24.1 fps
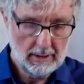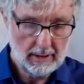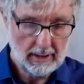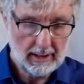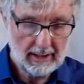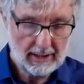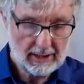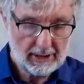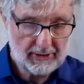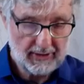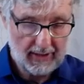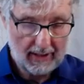
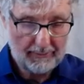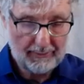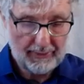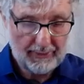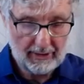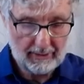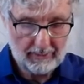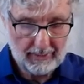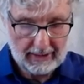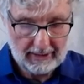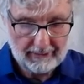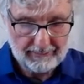into their
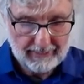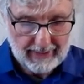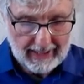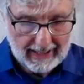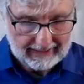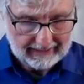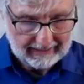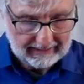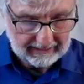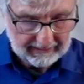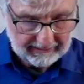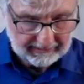pyramid of
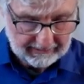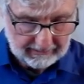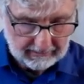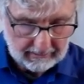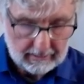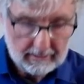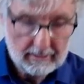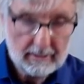patterns,